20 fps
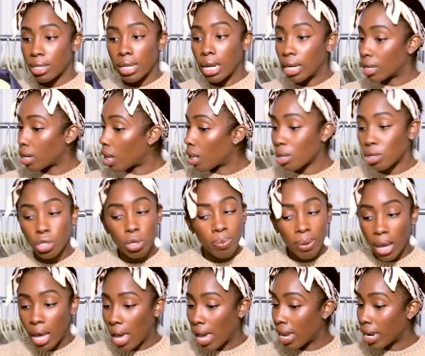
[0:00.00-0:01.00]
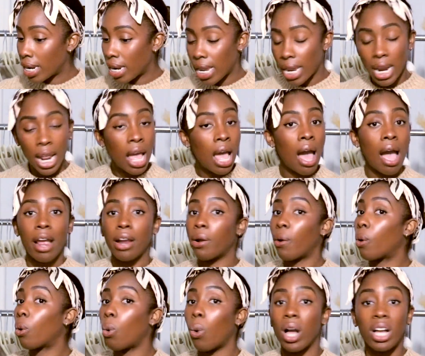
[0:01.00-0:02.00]
technology behind it. I
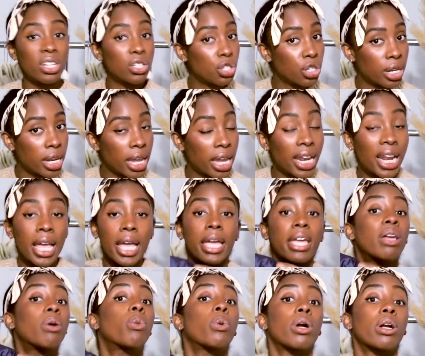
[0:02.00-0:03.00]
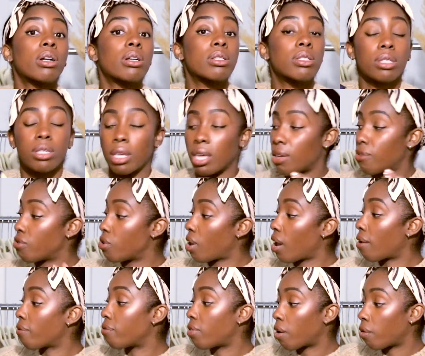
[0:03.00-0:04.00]
don't question it. It works. If you
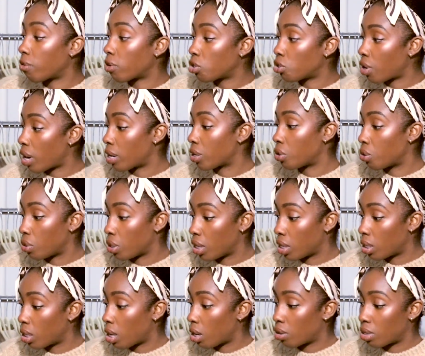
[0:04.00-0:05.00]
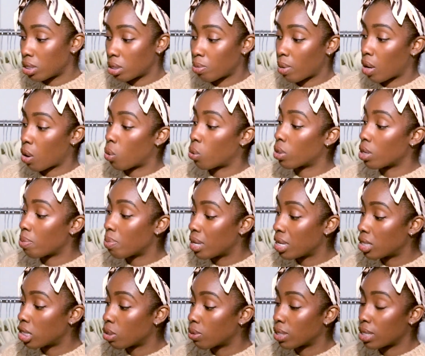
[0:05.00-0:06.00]
have never tried Uniqlo, this is my only
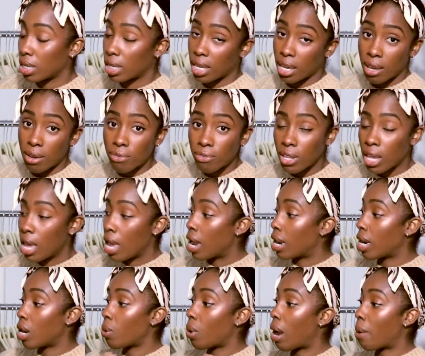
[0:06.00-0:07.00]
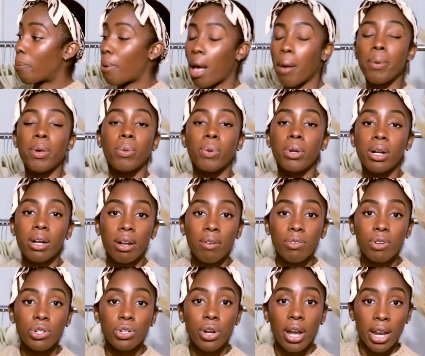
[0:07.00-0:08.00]
piece. It was a gift. Now, I probably would have never
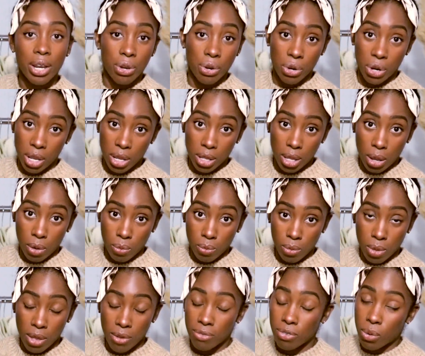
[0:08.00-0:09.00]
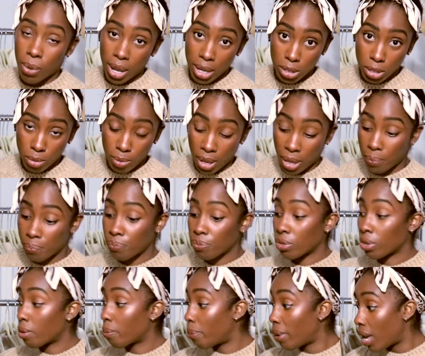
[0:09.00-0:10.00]
tried Uniqlo if you ask me,
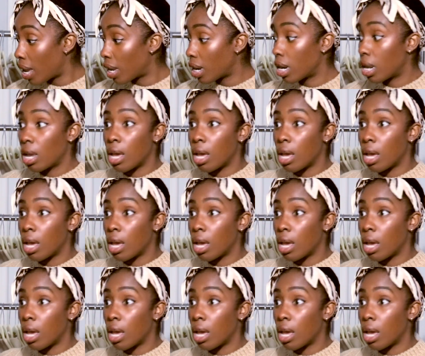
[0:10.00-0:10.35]
but